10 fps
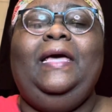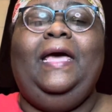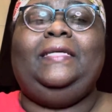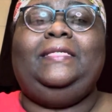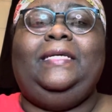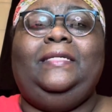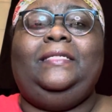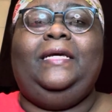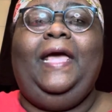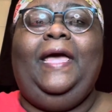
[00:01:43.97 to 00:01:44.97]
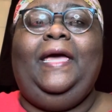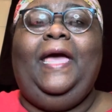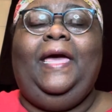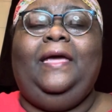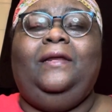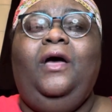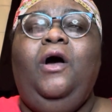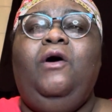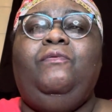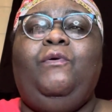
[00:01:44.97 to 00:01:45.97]
Extension
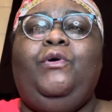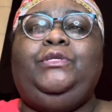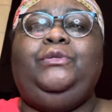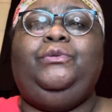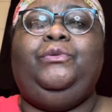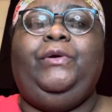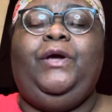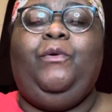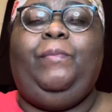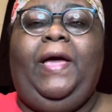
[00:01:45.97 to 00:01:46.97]
88-4230#.